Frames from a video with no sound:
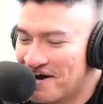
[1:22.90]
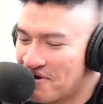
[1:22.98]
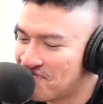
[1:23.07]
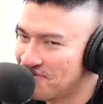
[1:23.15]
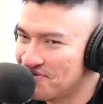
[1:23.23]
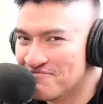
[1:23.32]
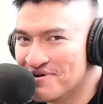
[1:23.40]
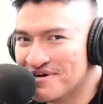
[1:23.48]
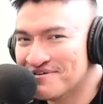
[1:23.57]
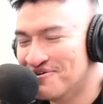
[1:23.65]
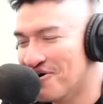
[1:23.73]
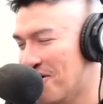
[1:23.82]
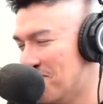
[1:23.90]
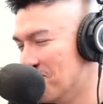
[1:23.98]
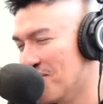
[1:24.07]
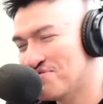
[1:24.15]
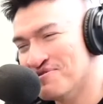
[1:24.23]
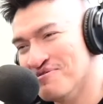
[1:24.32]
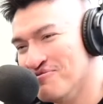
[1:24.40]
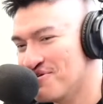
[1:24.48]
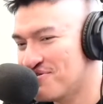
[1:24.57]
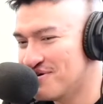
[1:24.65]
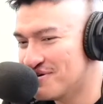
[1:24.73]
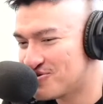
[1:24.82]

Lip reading: feel you, man. No, I'm right there with you.